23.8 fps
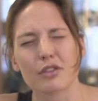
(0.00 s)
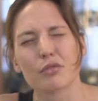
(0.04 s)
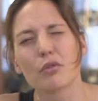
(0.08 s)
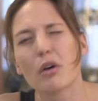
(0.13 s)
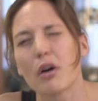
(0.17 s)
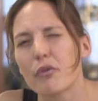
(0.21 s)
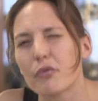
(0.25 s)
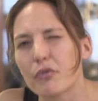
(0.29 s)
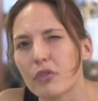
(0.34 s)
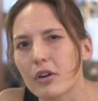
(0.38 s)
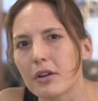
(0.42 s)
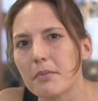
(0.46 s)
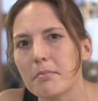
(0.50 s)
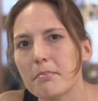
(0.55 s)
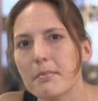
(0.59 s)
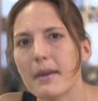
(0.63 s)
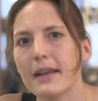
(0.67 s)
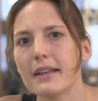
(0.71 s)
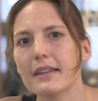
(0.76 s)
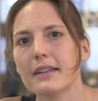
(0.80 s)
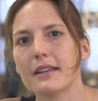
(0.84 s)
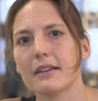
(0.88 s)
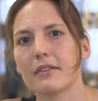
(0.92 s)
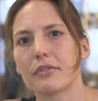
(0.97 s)
There aren't very
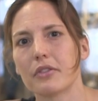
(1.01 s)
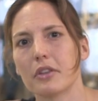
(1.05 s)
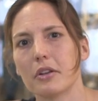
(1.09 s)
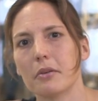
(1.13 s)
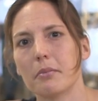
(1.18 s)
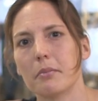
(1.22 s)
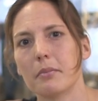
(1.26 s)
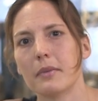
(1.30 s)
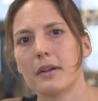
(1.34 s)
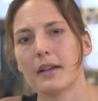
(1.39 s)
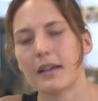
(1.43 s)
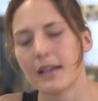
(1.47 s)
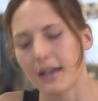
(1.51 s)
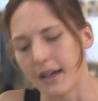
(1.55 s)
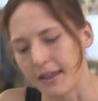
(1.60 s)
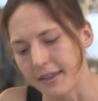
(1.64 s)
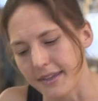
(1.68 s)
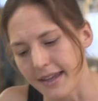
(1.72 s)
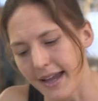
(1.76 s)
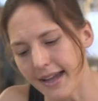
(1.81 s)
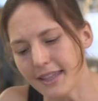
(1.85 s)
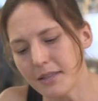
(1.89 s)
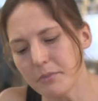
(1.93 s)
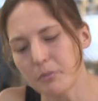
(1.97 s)
many of them,
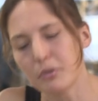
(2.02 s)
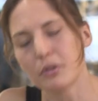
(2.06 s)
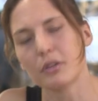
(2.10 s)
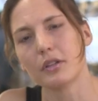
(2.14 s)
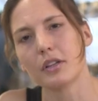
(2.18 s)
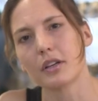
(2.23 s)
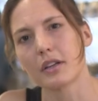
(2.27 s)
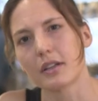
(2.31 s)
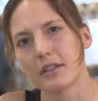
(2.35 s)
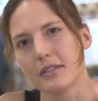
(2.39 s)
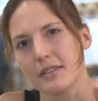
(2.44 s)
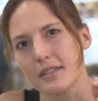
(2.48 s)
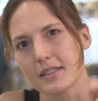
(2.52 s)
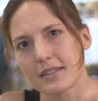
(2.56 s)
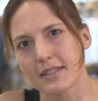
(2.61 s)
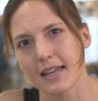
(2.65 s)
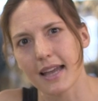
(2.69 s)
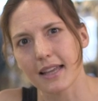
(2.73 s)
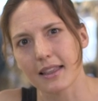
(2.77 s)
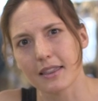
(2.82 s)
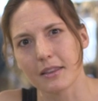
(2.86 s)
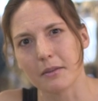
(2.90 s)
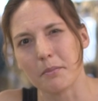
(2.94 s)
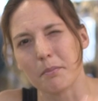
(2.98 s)
and the animal that can
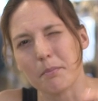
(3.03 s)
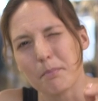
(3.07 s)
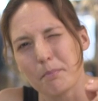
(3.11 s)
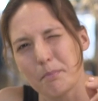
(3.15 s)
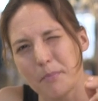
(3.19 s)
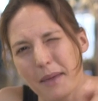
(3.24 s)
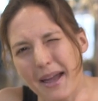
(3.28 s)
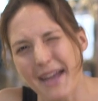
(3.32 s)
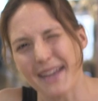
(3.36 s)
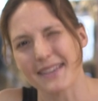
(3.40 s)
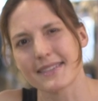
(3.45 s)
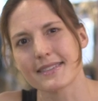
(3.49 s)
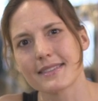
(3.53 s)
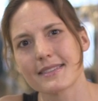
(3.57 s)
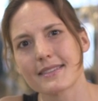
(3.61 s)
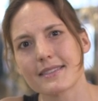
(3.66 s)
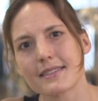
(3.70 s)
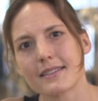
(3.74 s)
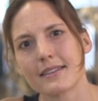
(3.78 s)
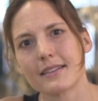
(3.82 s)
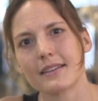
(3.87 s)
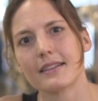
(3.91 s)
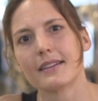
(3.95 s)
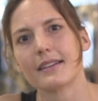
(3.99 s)
detect them
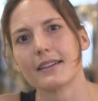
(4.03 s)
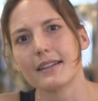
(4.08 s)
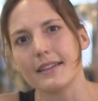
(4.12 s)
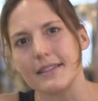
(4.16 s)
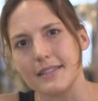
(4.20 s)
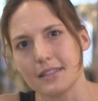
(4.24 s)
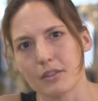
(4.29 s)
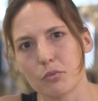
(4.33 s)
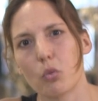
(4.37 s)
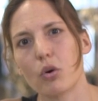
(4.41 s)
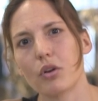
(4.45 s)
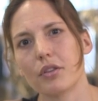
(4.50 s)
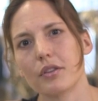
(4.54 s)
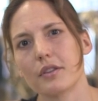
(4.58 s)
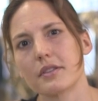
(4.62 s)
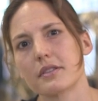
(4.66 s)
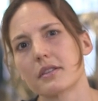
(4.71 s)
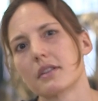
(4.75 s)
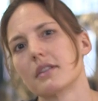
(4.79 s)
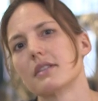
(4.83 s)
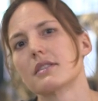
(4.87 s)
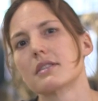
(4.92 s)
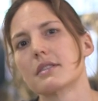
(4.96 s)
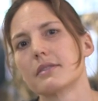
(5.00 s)
best is the one
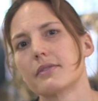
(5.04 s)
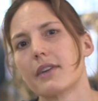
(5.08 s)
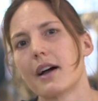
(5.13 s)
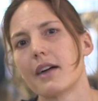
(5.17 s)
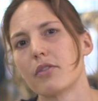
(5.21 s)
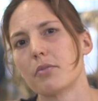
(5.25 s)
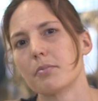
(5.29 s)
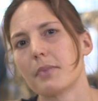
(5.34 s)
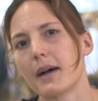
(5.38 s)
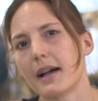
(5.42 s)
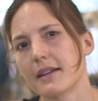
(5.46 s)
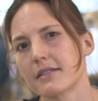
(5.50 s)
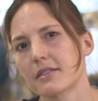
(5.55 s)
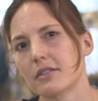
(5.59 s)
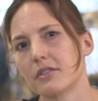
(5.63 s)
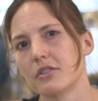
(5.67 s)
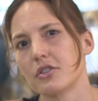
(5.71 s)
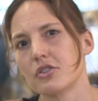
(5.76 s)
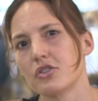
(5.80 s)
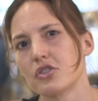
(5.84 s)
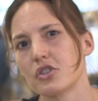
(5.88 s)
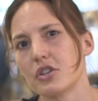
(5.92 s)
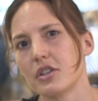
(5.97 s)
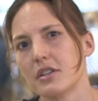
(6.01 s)
that's going to survive and pass on
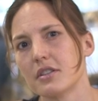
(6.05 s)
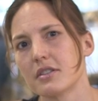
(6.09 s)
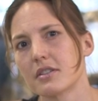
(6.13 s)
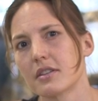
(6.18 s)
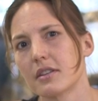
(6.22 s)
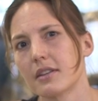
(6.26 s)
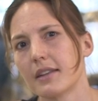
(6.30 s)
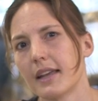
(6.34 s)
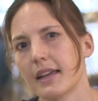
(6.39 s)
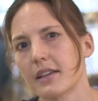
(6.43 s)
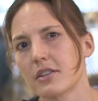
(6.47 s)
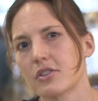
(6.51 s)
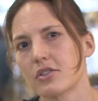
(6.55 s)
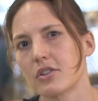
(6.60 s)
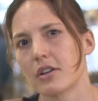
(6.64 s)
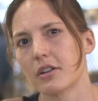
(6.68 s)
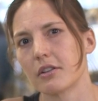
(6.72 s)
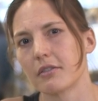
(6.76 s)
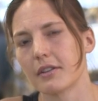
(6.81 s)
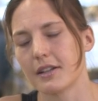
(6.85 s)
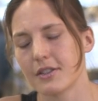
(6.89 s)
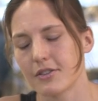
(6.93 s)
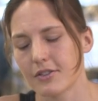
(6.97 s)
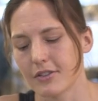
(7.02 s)
its genes to the next
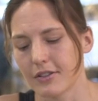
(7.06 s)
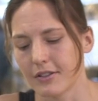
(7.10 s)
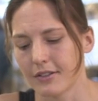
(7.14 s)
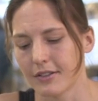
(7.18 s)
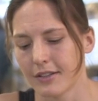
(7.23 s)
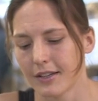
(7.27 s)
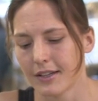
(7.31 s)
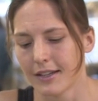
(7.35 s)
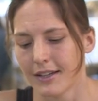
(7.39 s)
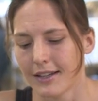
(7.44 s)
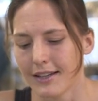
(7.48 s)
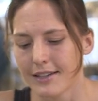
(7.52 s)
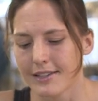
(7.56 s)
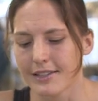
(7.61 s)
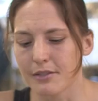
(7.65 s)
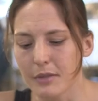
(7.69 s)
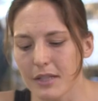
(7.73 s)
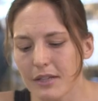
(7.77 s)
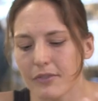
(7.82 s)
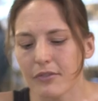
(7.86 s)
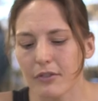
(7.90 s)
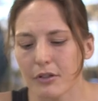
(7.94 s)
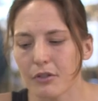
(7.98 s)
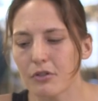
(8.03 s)
generation.
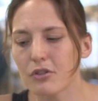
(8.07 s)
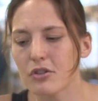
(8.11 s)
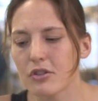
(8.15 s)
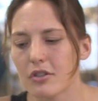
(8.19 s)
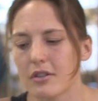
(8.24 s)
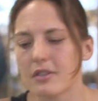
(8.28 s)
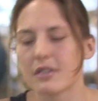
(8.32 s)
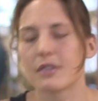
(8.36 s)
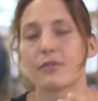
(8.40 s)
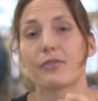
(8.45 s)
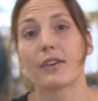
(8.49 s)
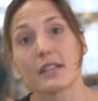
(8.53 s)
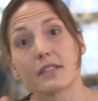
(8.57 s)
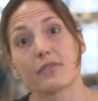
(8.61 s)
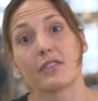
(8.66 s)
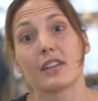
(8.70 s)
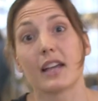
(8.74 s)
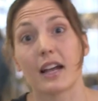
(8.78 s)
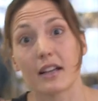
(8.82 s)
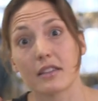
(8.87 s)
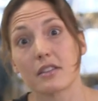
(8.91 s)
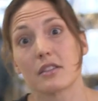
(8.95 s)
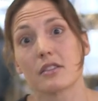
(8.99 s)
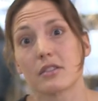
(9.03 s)
So evolution has
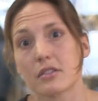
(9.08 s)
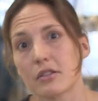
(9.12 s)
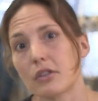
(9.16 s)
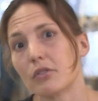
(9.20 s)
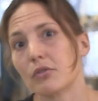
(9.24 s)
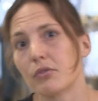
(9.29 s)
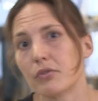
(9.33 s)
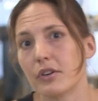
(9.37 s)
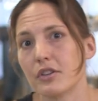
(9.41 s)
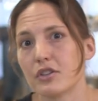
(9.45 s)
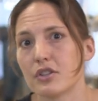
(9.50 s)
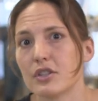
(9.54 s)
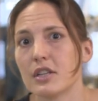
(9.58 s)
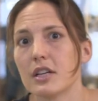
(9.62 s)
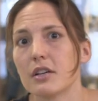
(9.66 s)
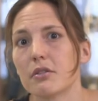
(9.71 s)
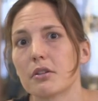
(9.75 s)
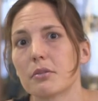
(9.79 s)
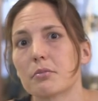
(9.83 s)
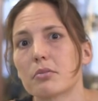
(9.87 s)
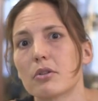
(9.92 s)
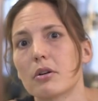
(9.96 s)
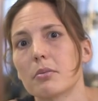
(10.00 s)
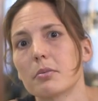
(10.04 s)
effectively had to solve
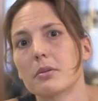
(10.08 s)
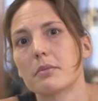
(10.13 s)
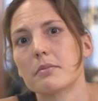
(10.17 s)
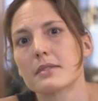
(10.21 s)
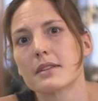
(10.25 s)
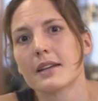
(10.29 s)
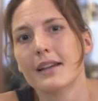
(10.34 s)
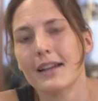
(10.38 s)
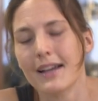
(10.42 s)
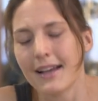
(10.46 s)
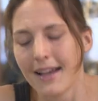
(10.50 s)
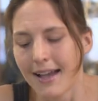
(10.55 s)
engineering problems.